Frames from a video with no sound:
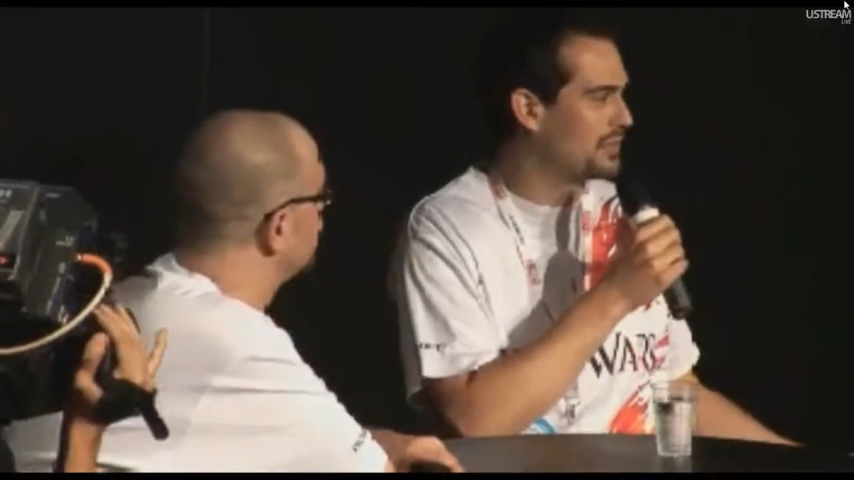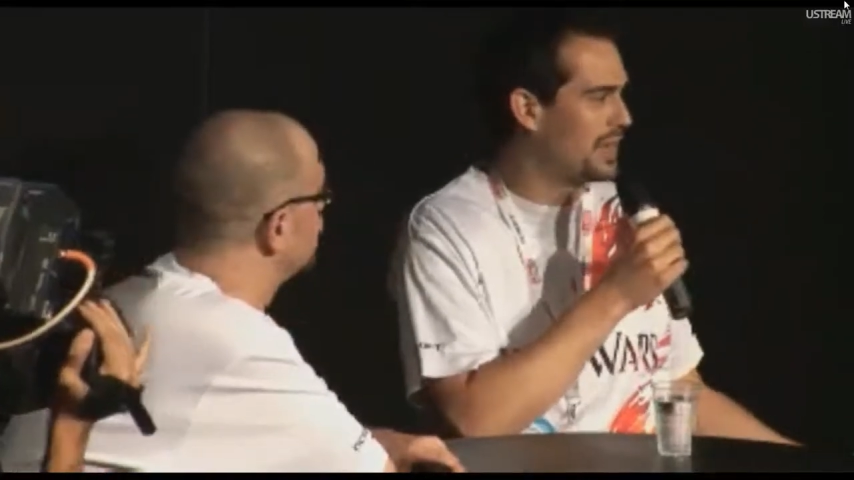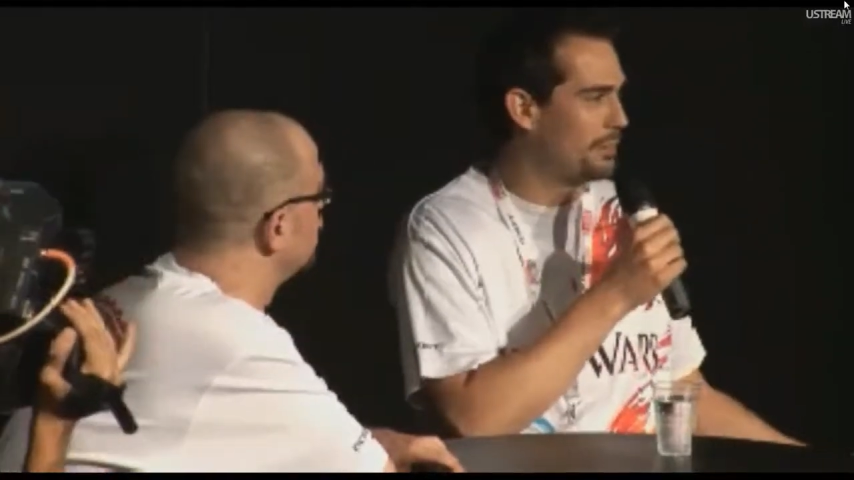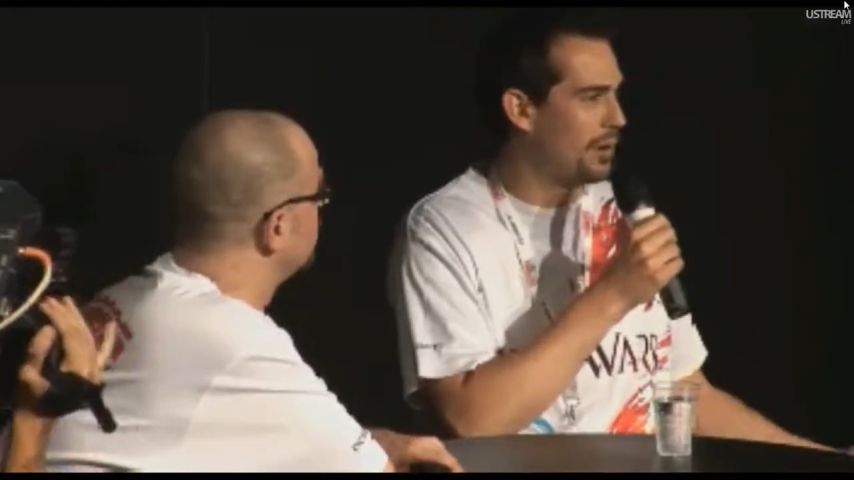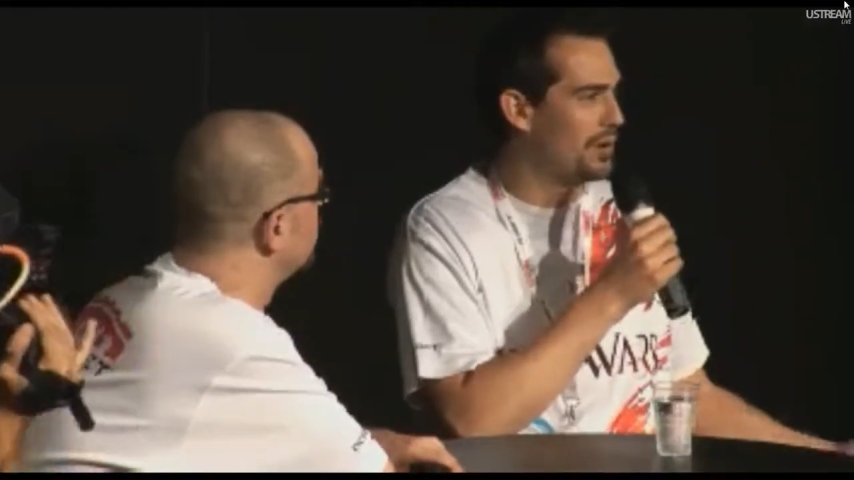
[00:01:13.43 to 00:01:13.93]

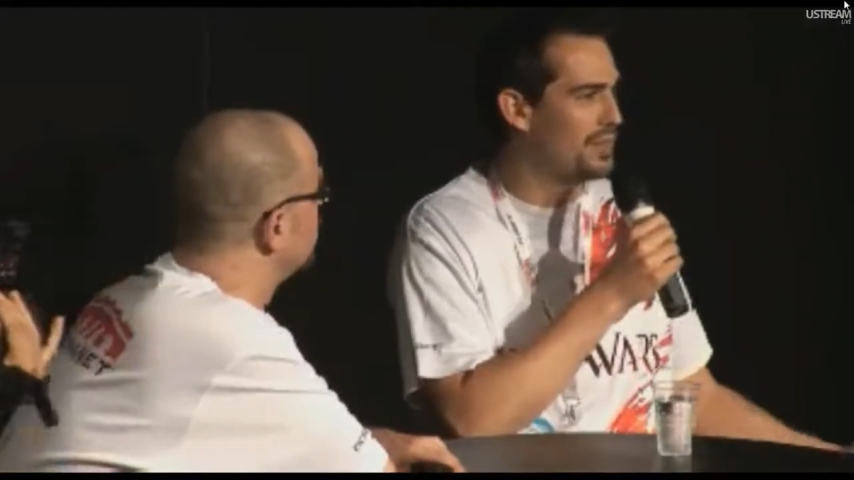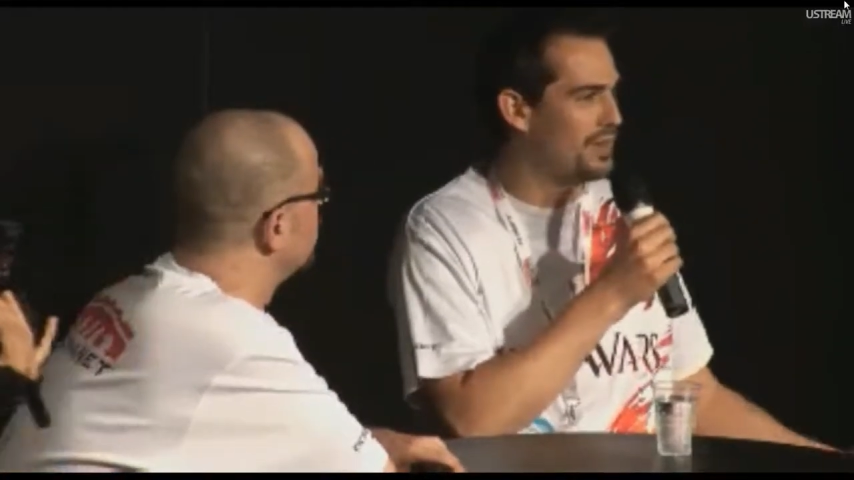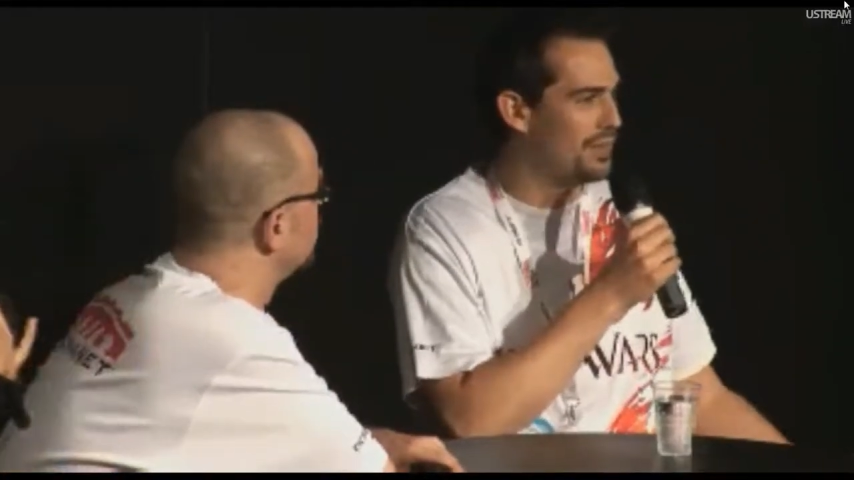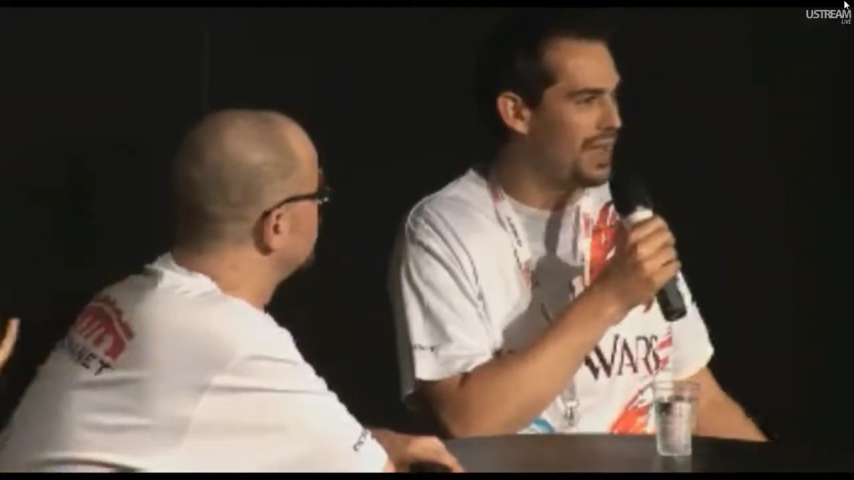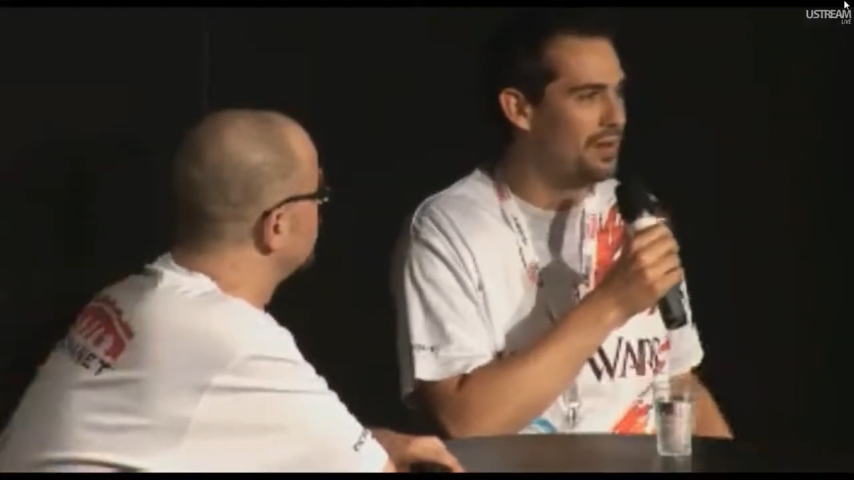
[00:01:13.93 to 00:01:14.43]
take part in the
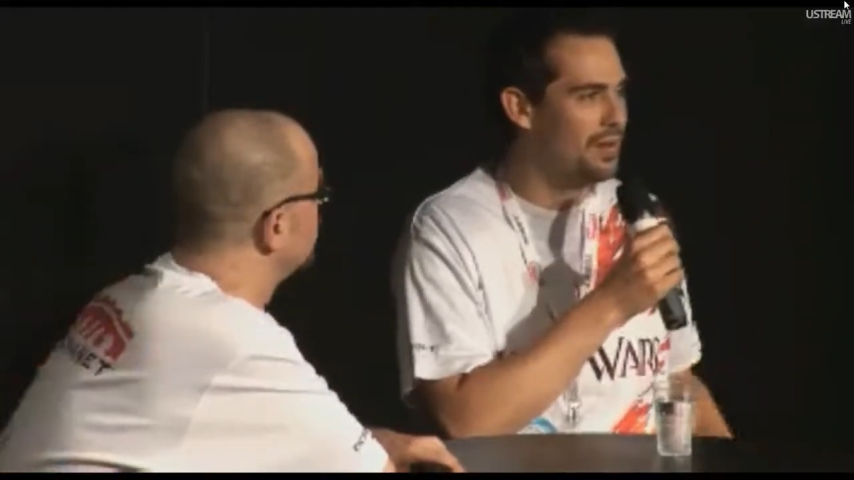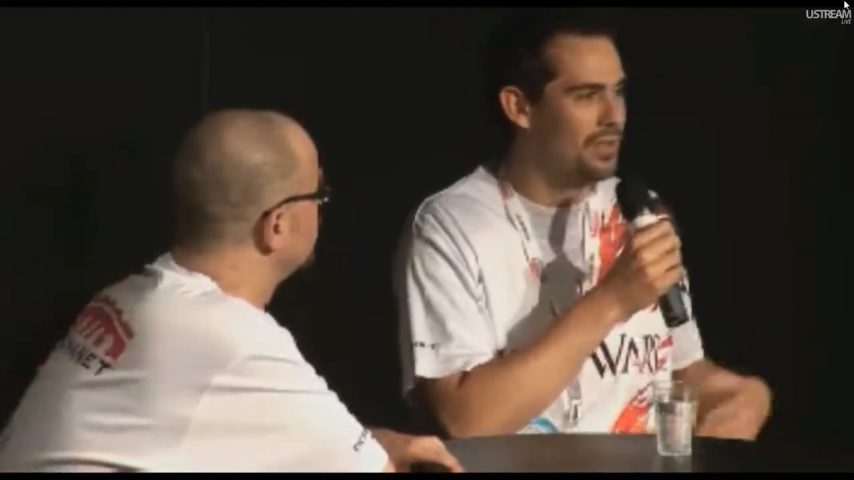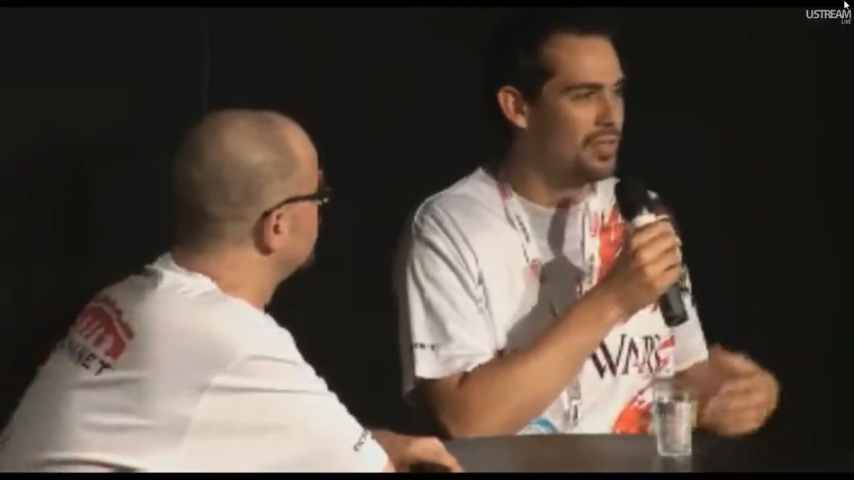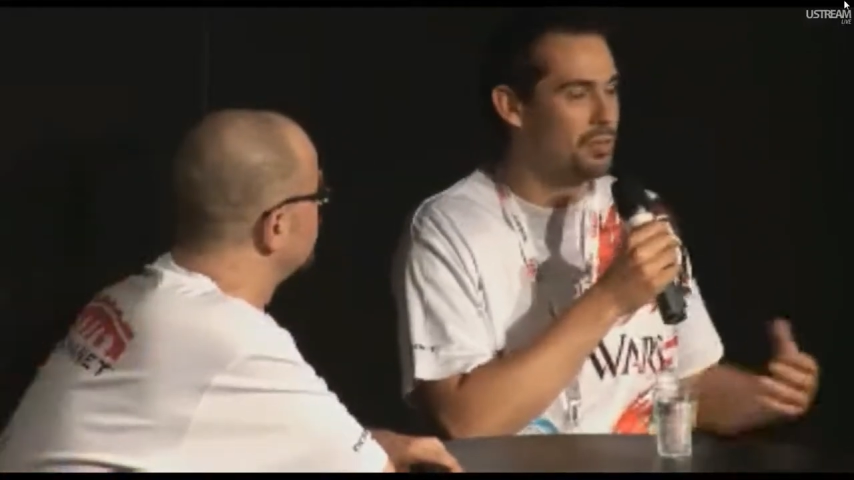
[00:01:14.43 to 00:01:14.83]
event,